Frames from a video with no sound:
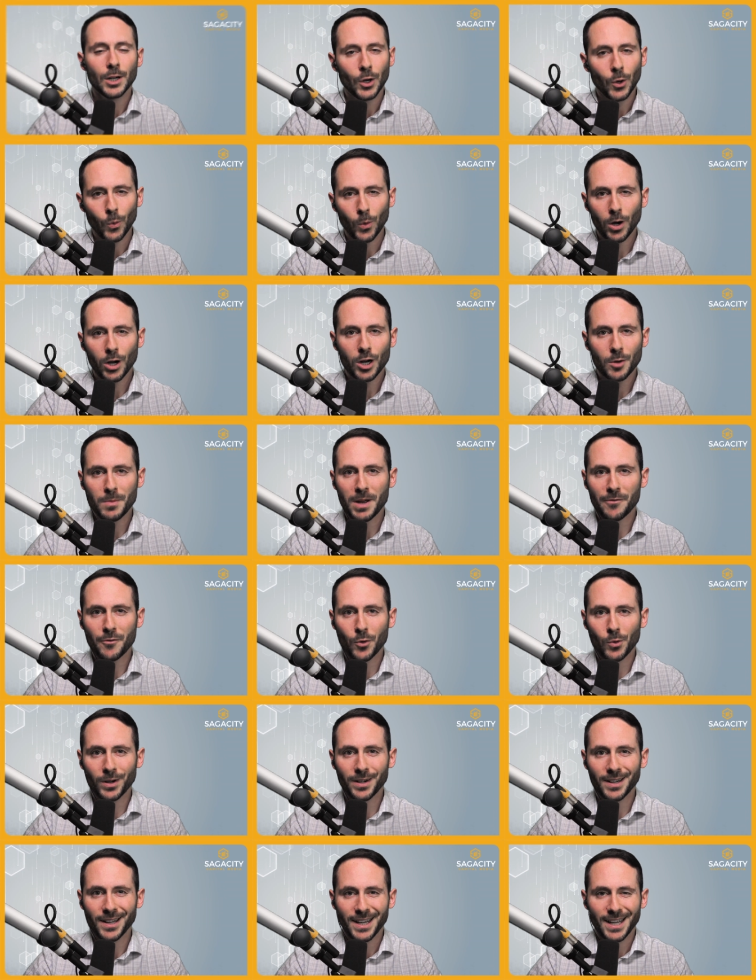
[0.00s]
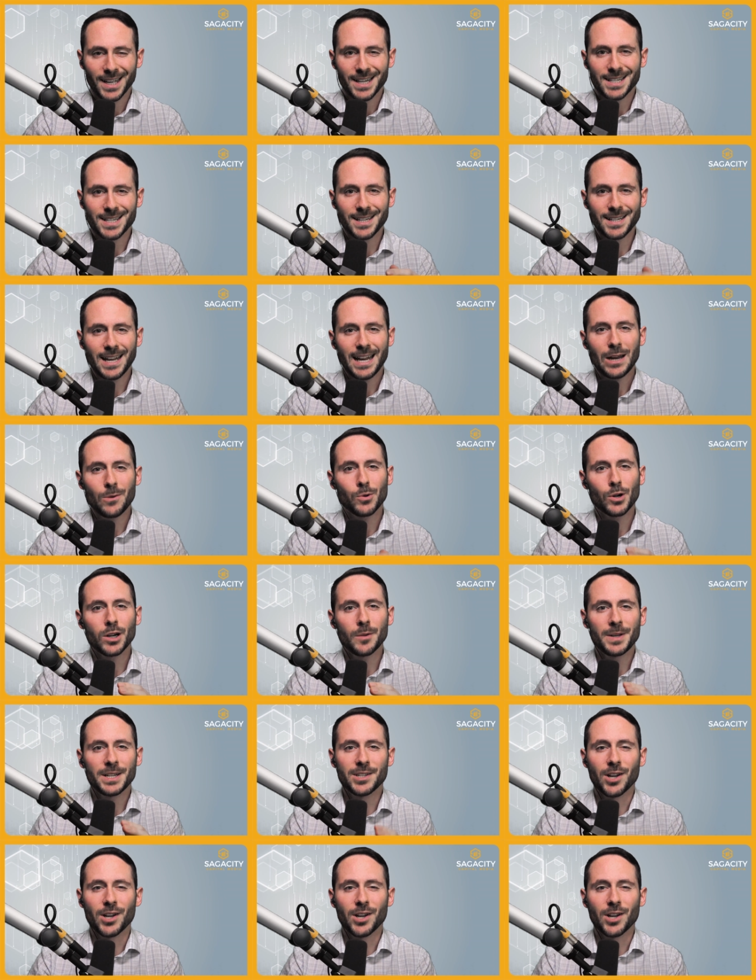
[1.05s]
Welcome, everyone. Today, we're going to be